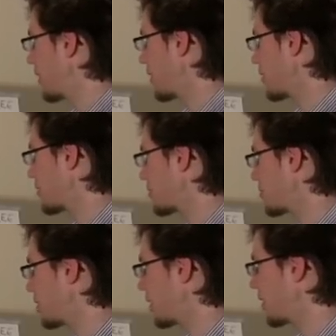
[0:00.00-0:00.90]
it goes
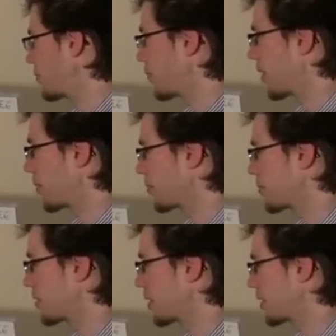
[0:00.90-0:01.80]
G, one up
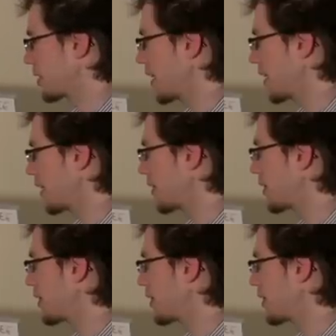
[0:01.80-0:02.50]
from G is A.